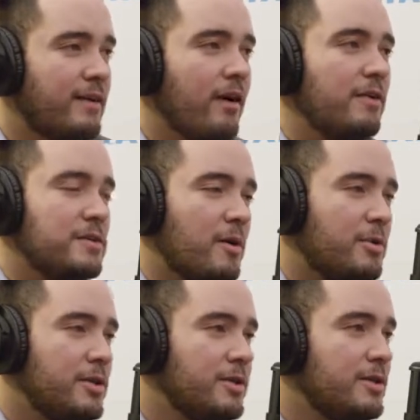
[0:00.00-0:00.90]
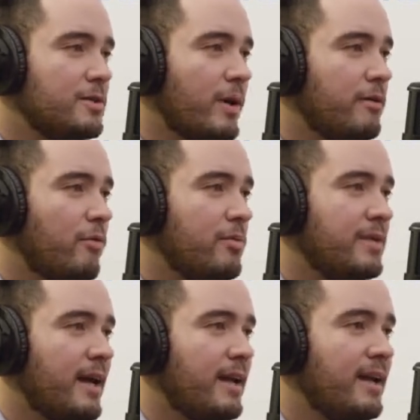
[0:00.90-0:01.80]
all these opportunities waiting for me
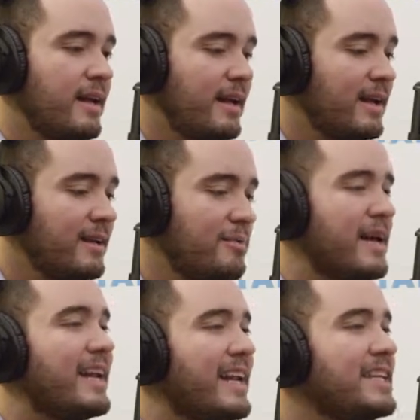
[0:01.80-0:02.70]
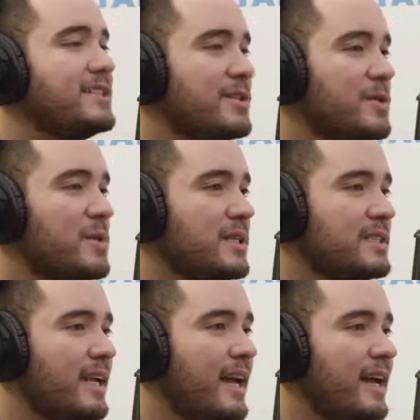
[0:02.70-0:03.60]
that made it easier to want to
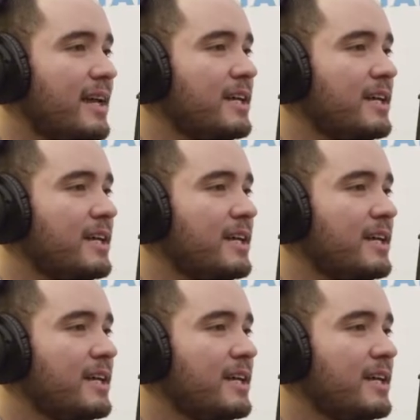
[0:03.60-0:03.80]
stay.